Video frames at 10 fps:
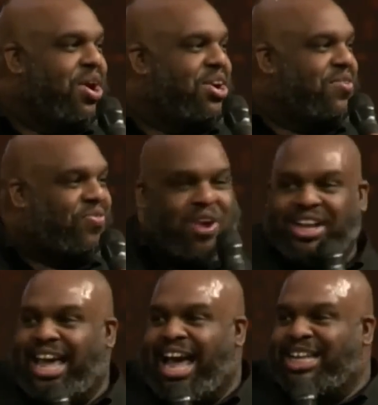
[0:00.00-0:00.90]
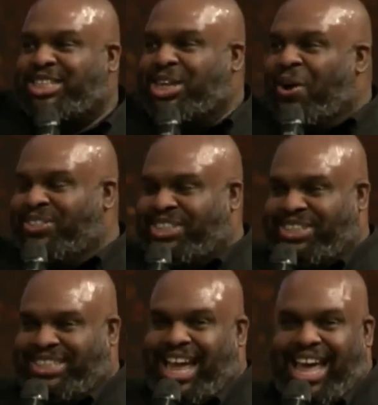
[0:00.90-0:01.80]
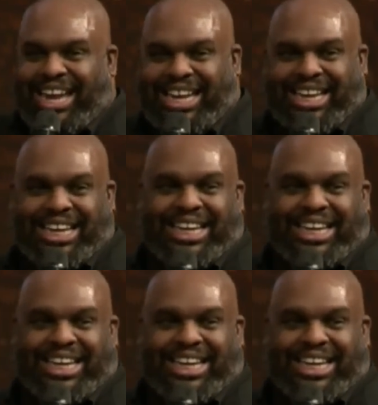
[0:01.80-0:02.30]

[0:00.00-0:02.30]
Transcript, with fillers: Where are the frontline soldiers at?